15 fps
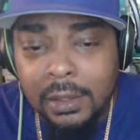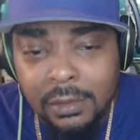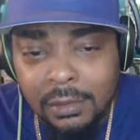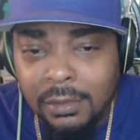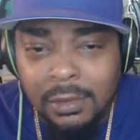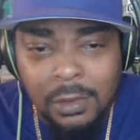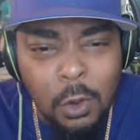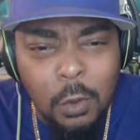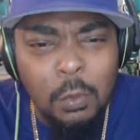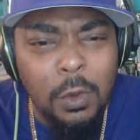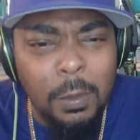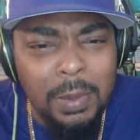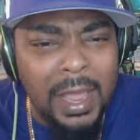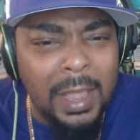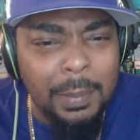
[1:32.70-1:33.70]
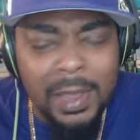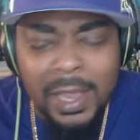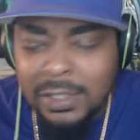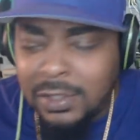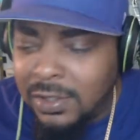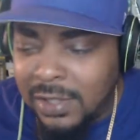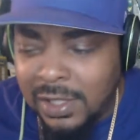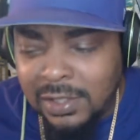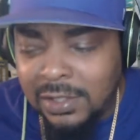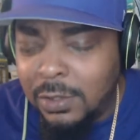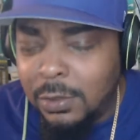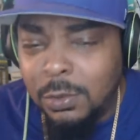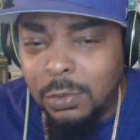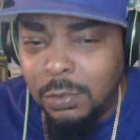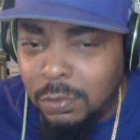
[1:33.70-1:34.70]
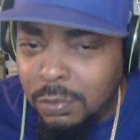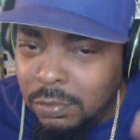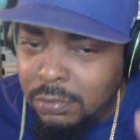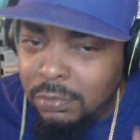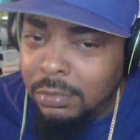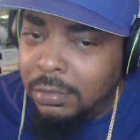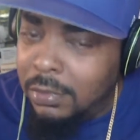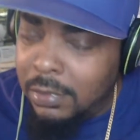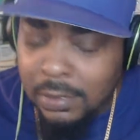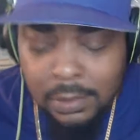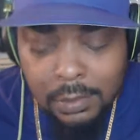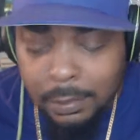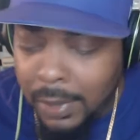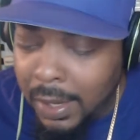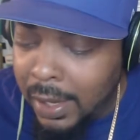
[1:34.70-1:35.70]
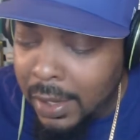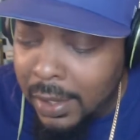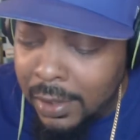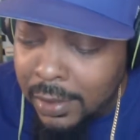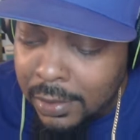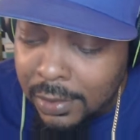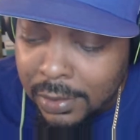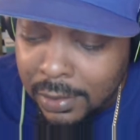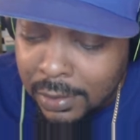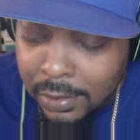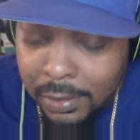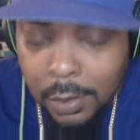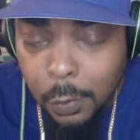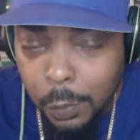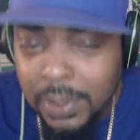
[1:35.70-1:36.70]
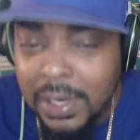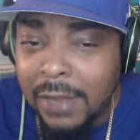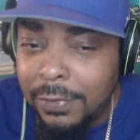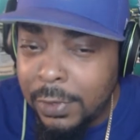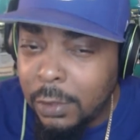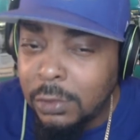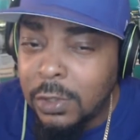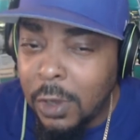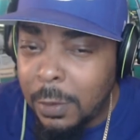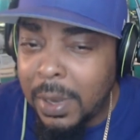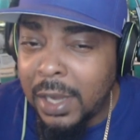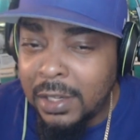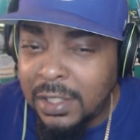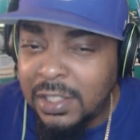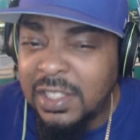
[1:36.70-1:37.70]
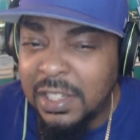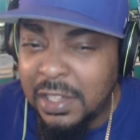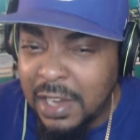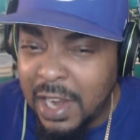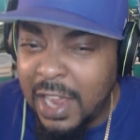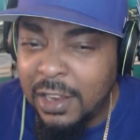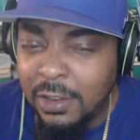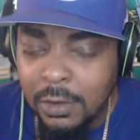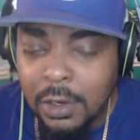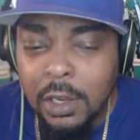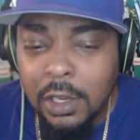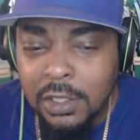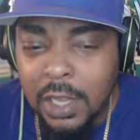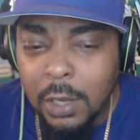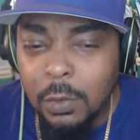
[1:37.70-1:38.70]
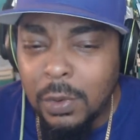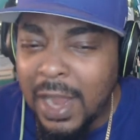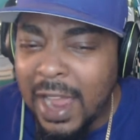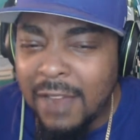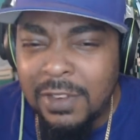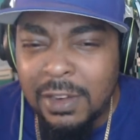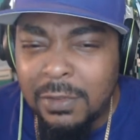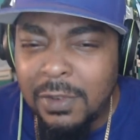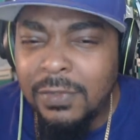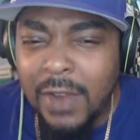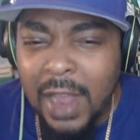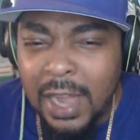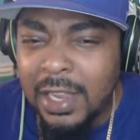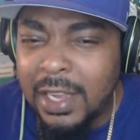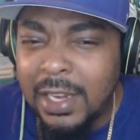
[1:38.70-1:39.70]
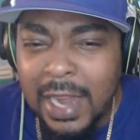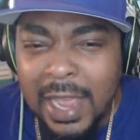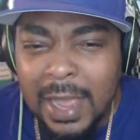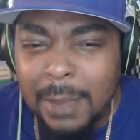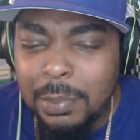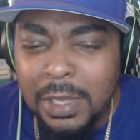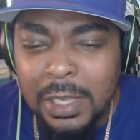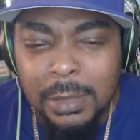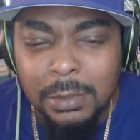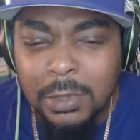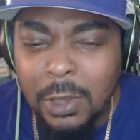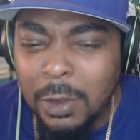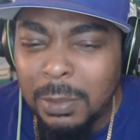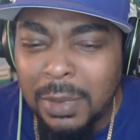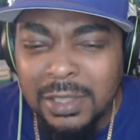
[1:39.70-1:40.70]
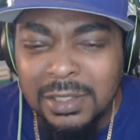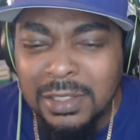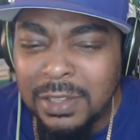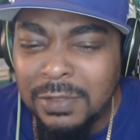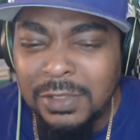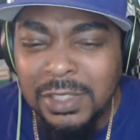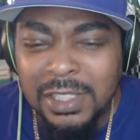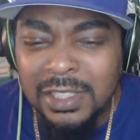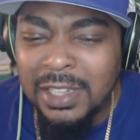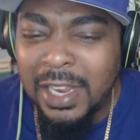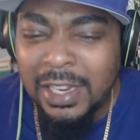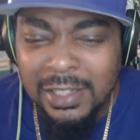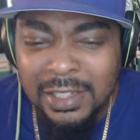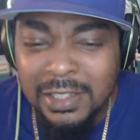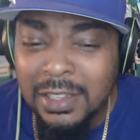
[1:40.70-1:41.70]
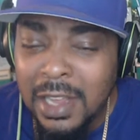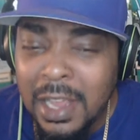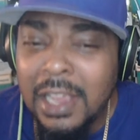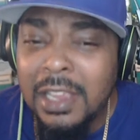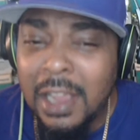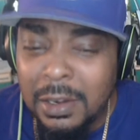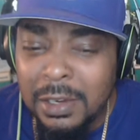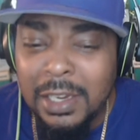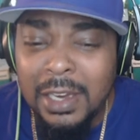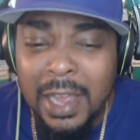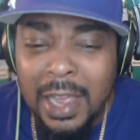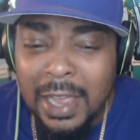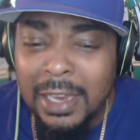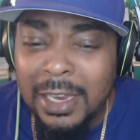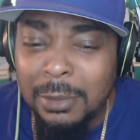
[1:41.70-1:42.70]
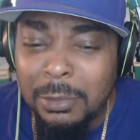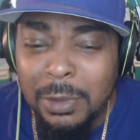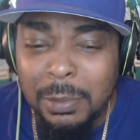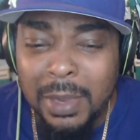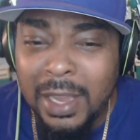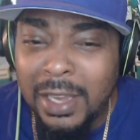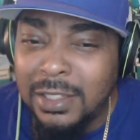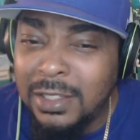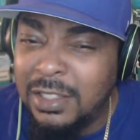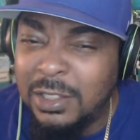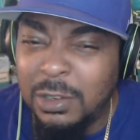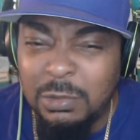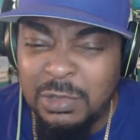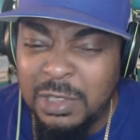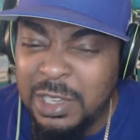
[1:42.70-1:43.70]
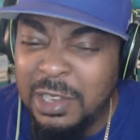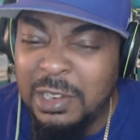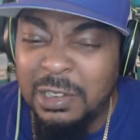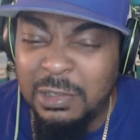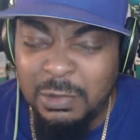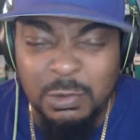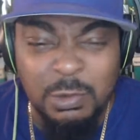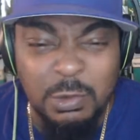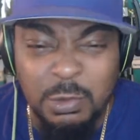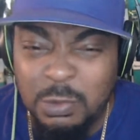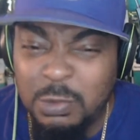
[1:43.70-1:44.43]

No more black pastors. That's so, man. We definitely gonna talk about this tonight. Cause I go live every Friday at 9 p.m. talking about stuff just like this. Y'all need to holler at me, man, cause it's gonna get it. Ooh,